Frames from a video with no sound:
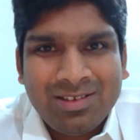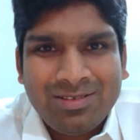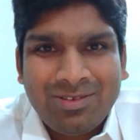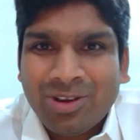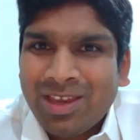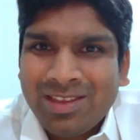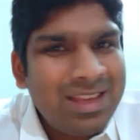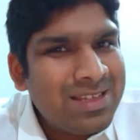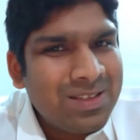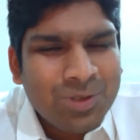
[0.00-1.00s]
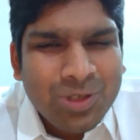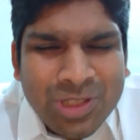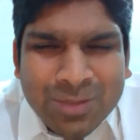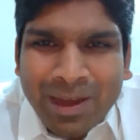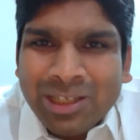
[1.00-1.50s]
Okay, there is a
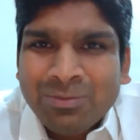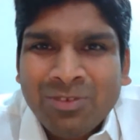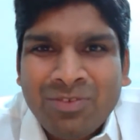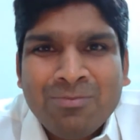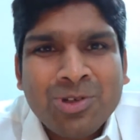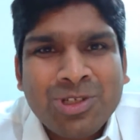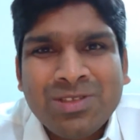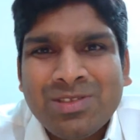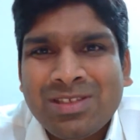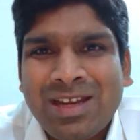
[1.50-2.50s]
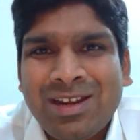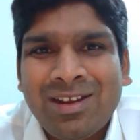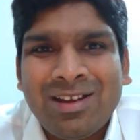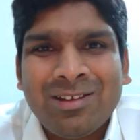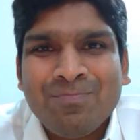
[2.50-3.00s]
huge spectrum of emotions and